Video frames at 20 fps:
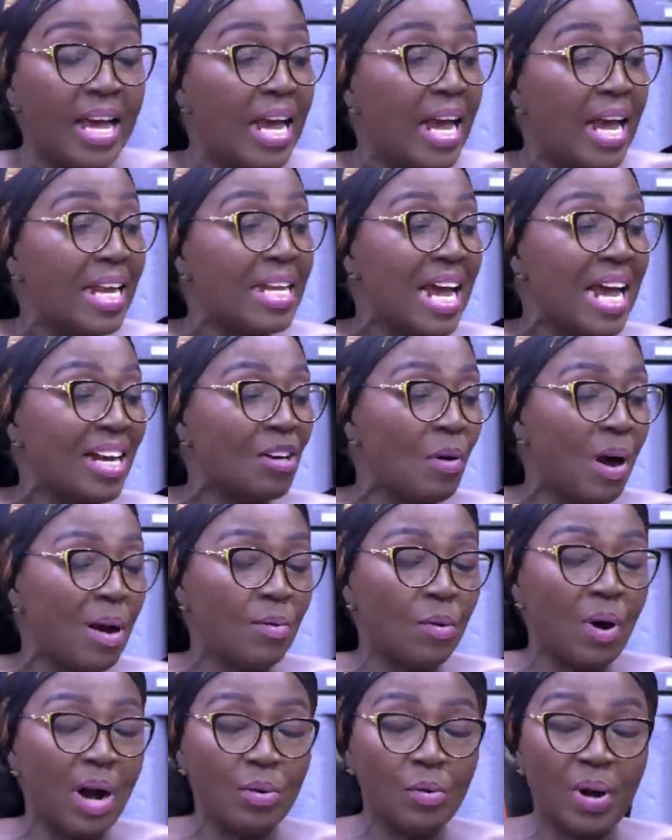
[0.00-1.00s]
And
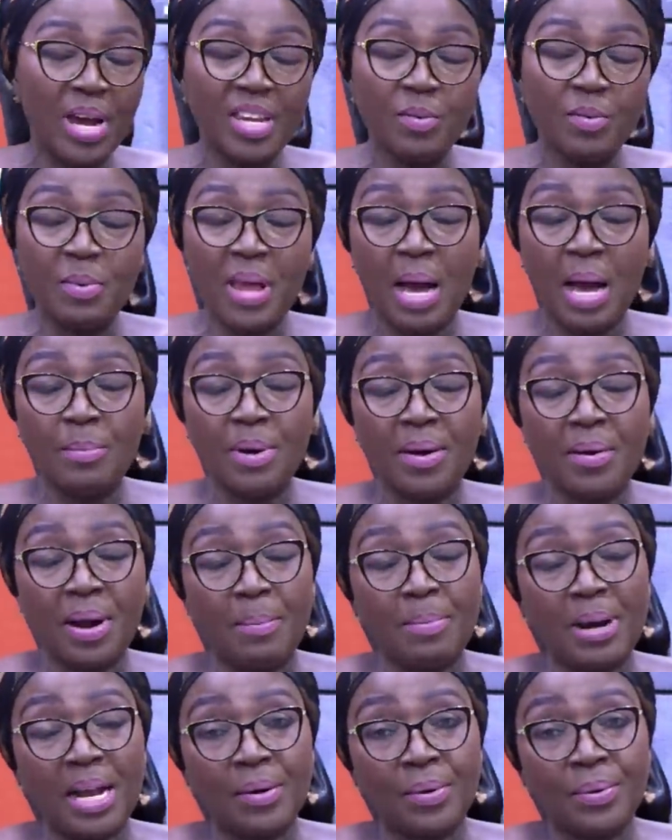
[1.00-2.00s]
what where you be a mayor,
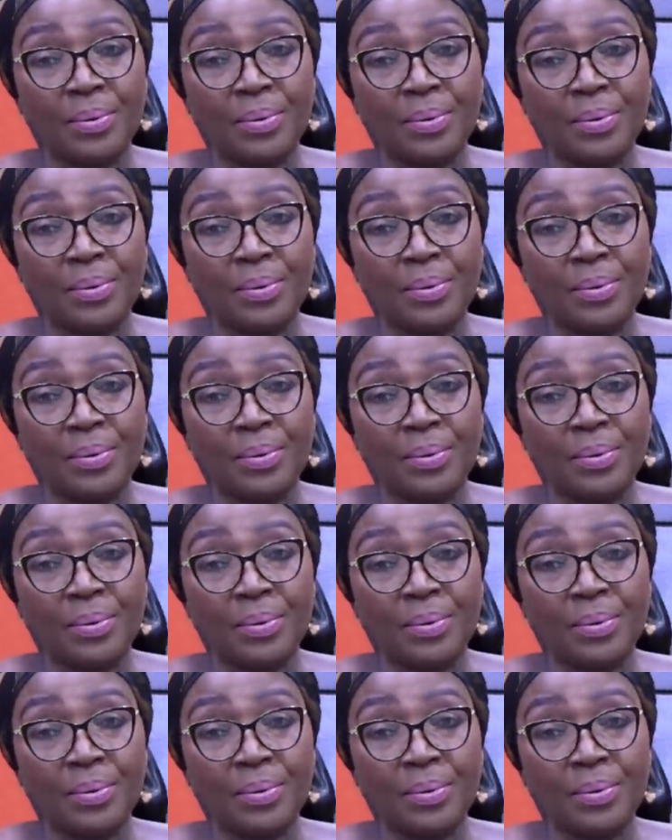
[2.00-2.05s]
Abano?